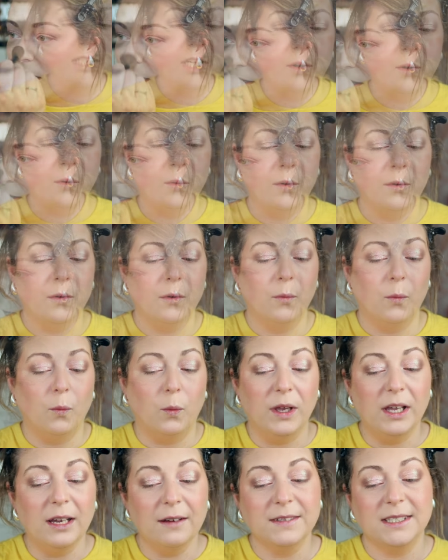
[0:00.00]
So
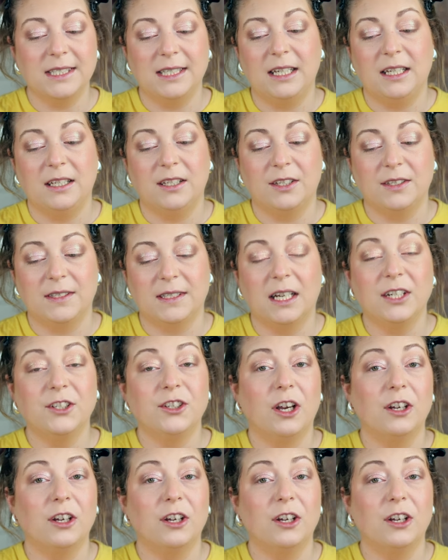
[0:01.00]
we have seen such